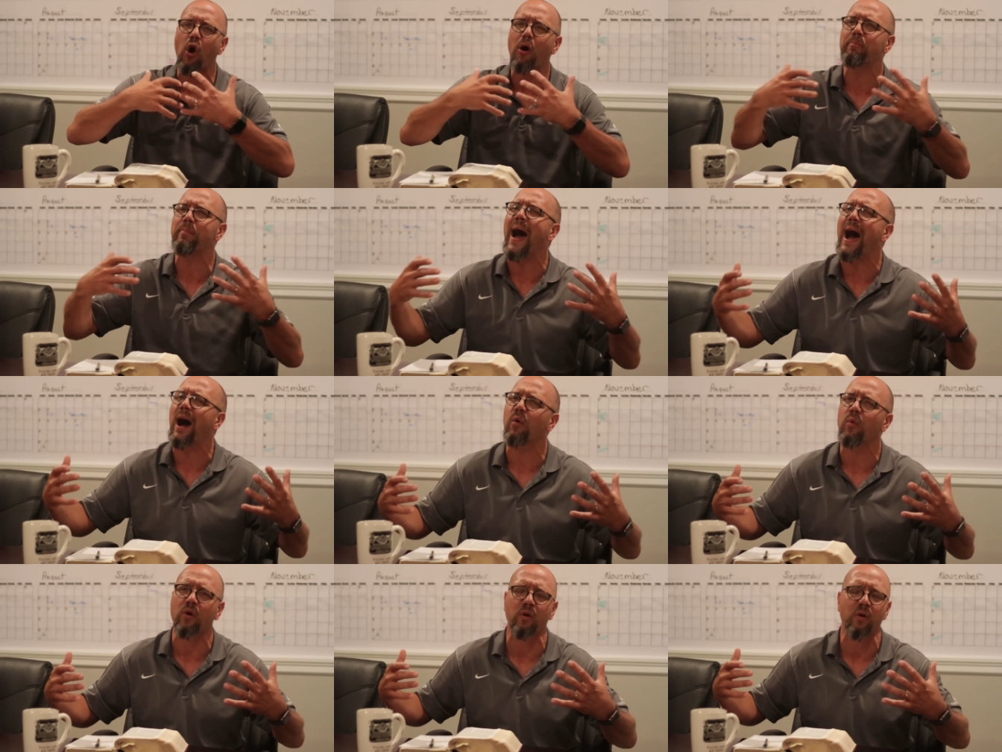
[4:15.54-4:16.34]
all
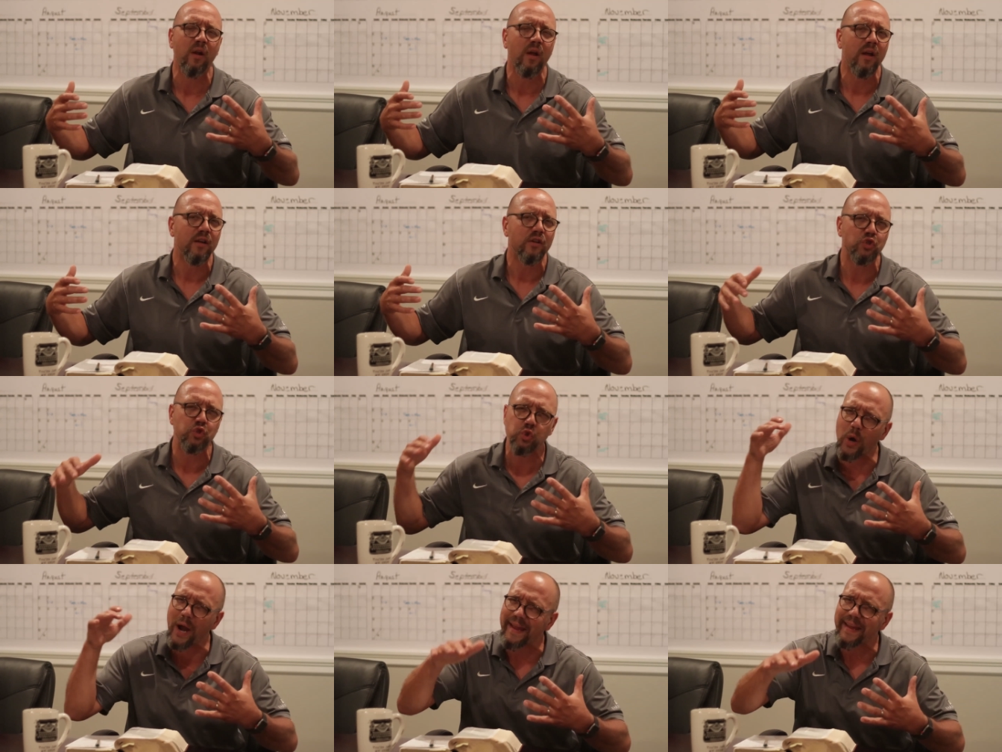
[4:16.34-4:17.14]
power
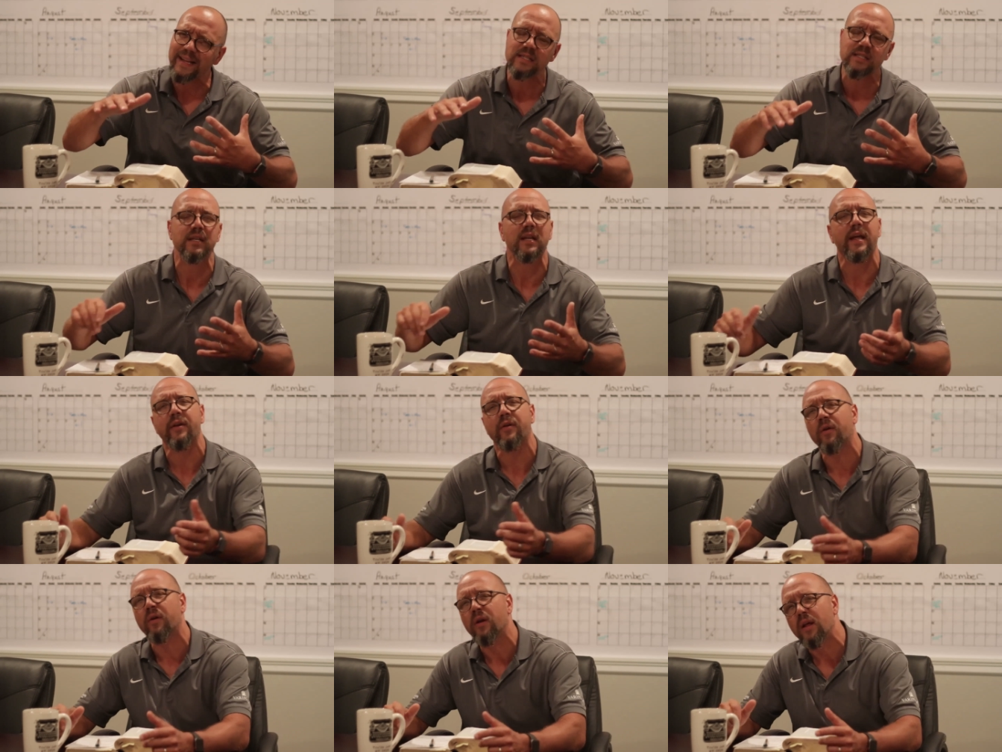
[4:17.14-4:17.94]
dragon
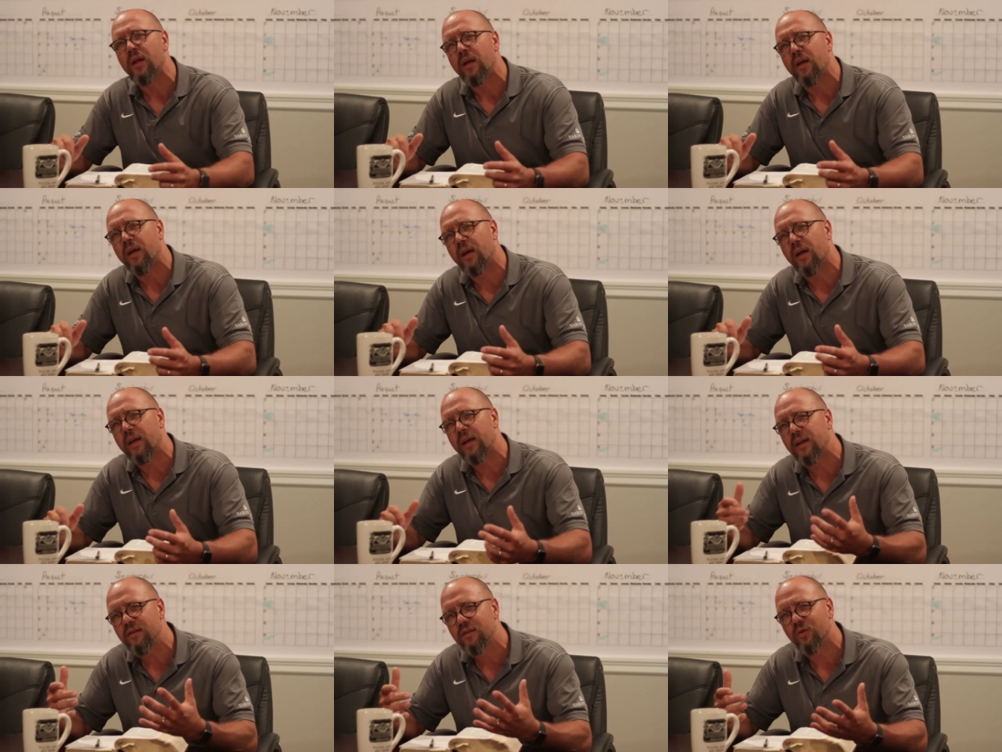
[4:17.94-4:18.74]
slayer uh,
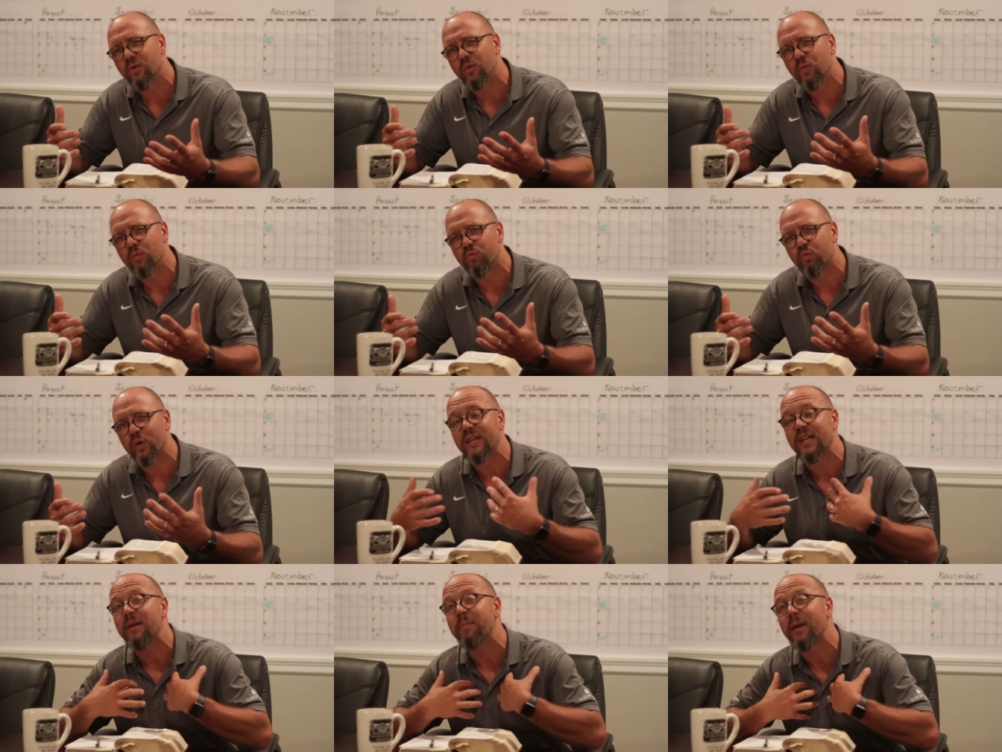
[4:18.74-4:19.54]
into
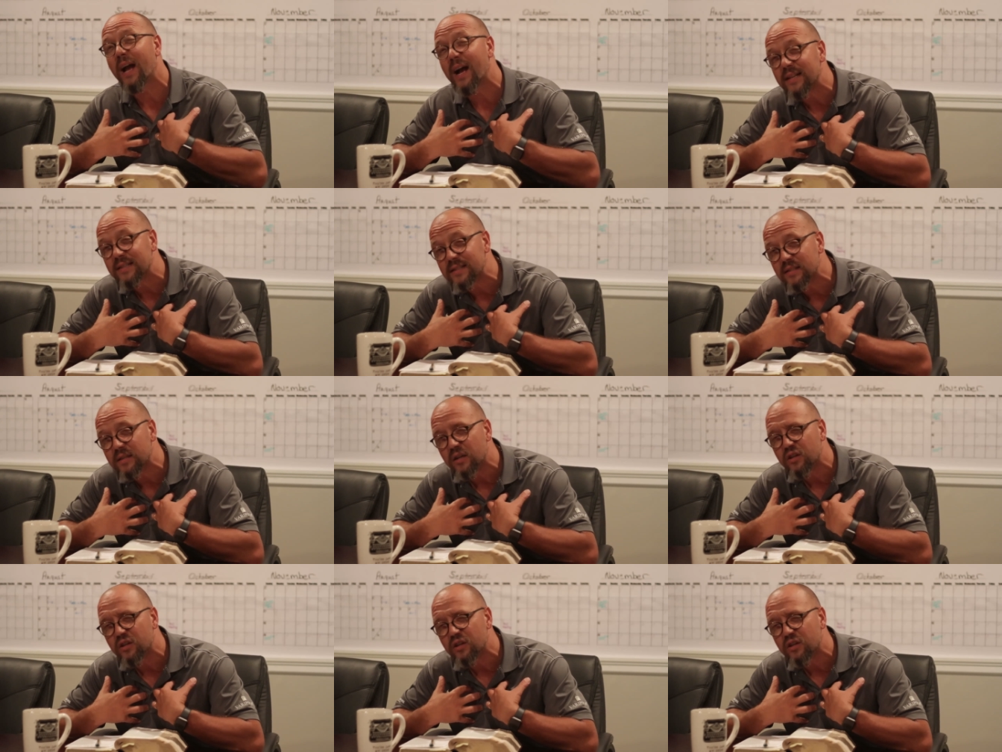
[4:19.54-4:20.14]
redeeming us.